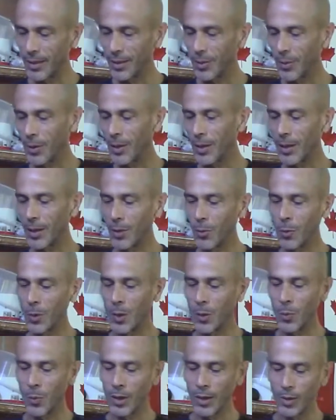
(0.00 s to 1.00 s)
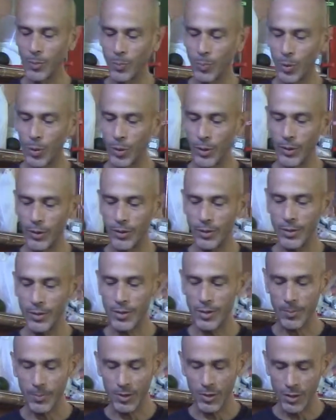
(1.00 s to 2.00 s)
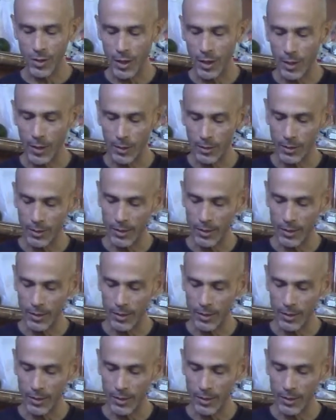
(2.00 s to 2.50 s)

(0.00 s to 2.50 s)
We will put some salt,